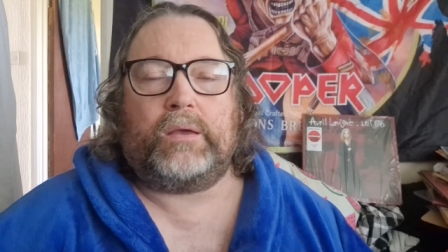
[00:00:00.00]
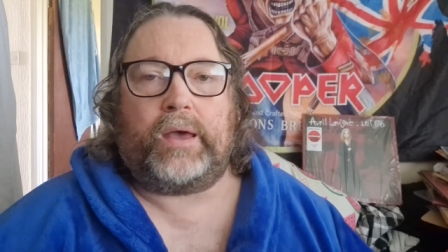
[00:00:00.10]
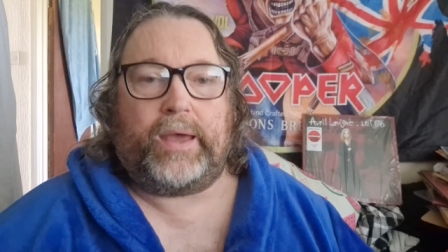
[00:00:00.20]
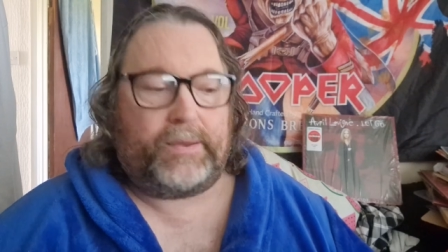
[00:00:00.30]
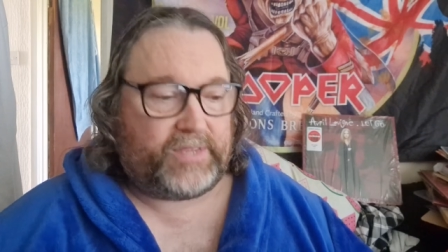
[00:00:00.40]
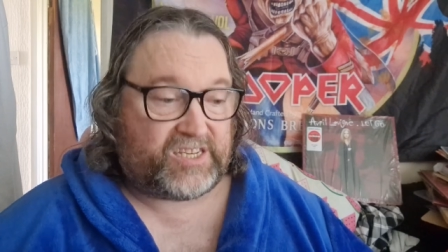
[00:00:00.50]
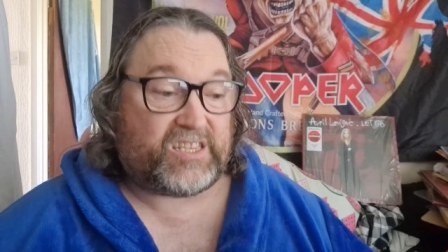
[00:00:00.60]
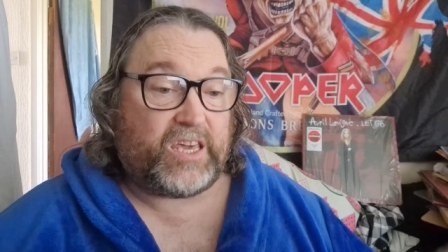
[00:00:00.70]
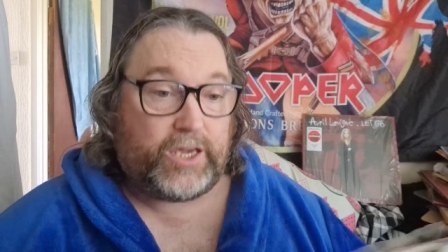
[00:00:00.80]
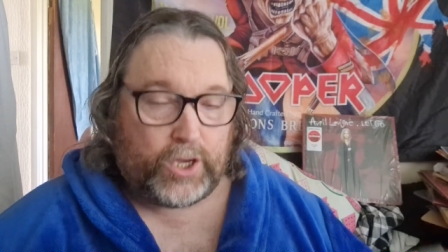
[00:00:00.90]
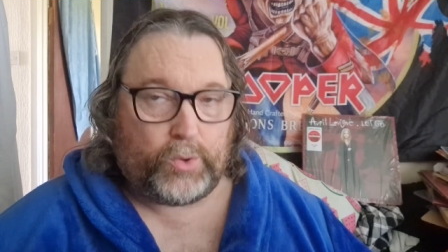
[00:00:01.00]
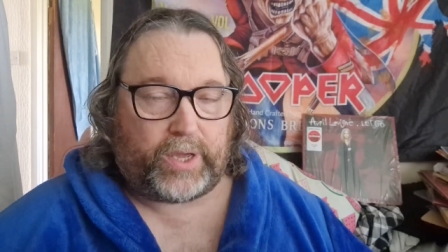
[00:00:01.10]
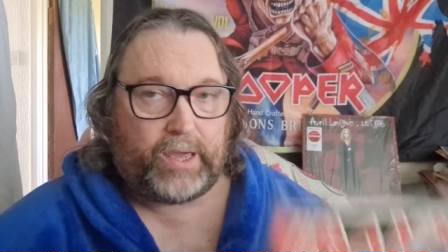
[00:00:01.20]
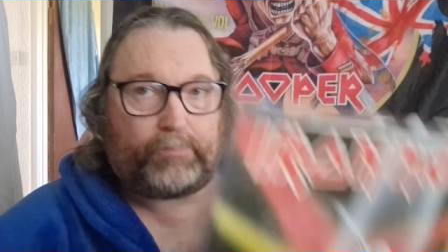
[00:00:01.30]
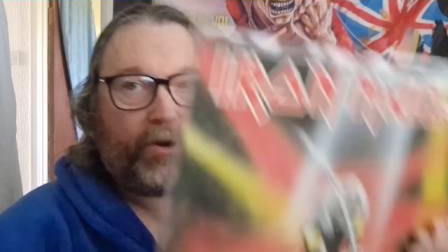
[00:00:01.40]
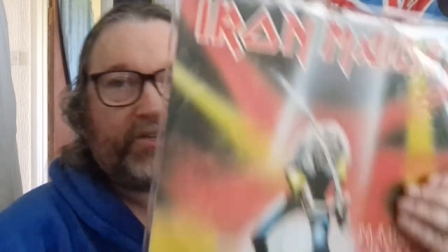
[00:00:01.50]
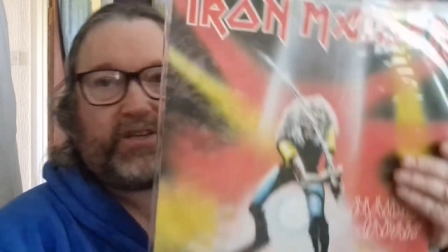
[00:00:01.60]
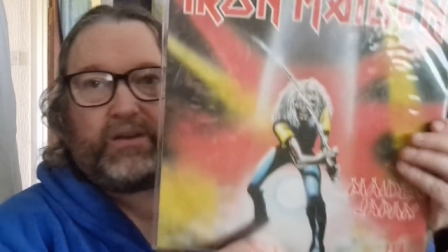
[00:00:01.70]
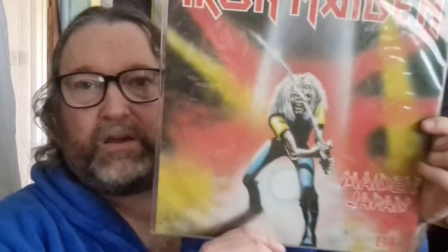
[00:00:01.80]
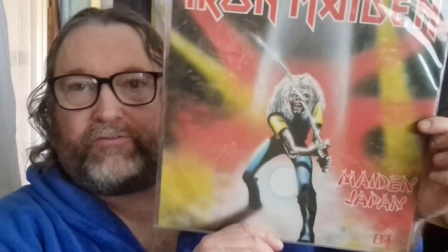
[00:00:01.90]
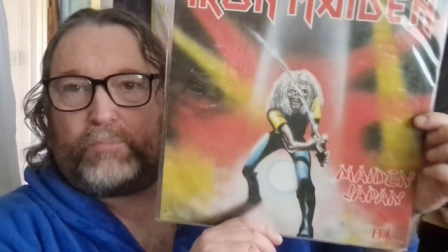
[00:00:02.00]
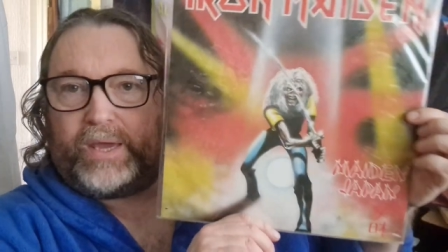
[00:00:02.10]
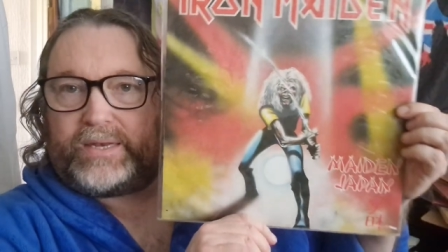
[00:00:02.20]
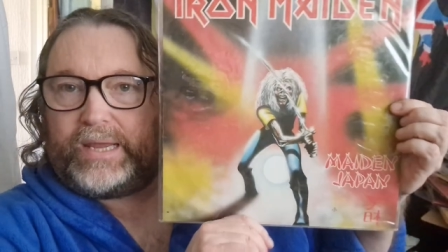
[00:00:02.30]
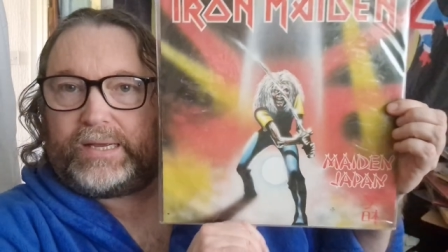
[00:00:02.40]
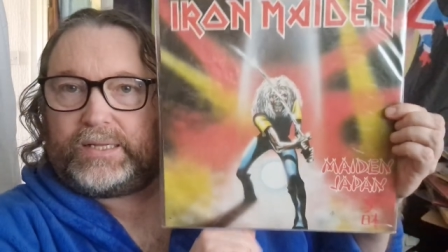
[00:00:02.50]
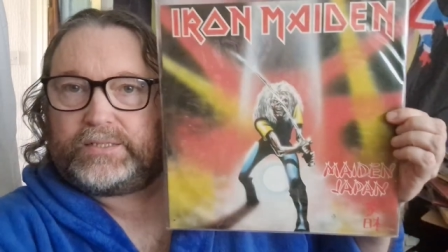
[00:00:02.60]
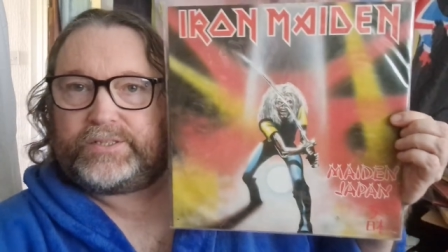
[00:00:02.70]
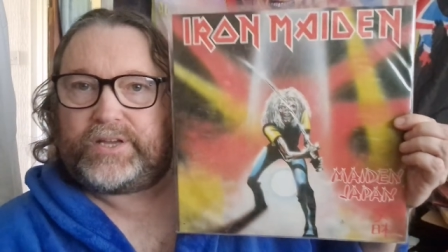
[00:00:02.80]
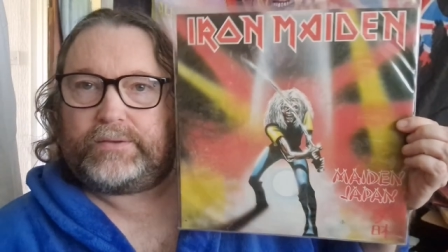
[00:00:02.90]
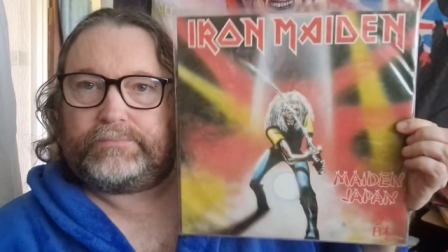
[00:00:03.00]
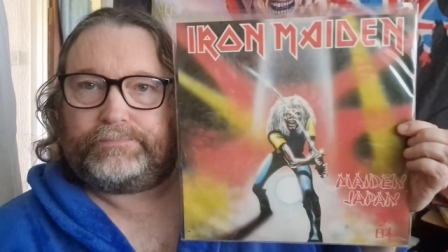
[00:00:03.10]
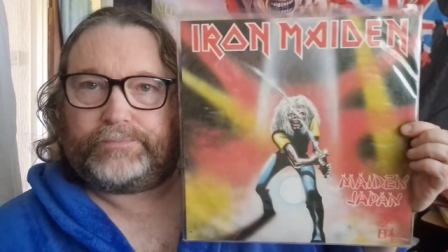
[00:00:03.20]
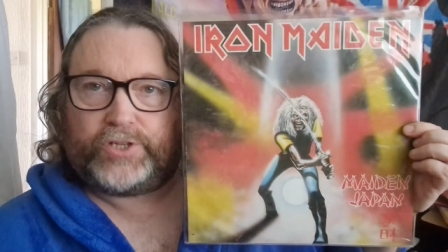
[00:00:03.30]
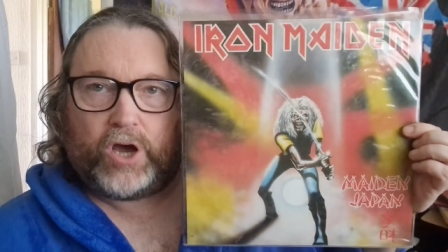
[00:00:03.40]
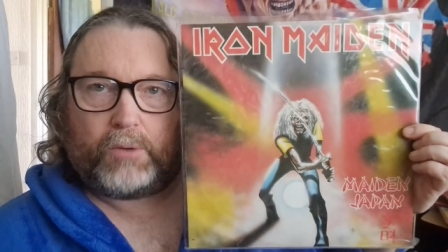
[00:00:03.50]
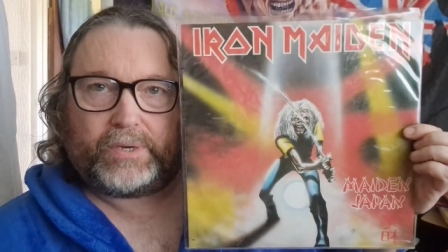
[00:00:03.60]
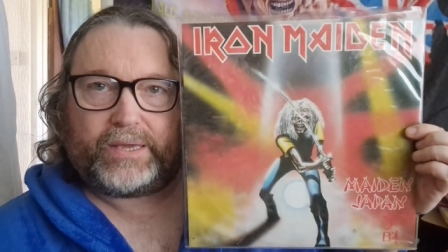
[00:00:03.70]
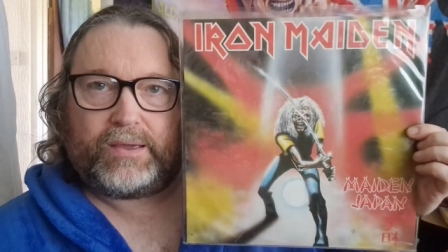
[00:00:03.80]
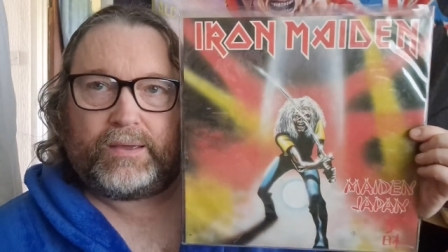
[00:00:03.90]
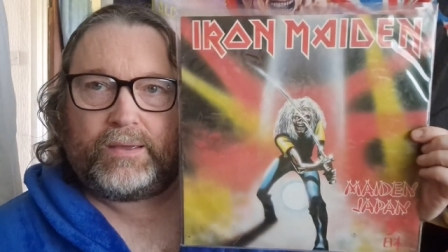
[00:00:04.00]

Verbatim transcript: This is the UK pressing of Made in England. Normally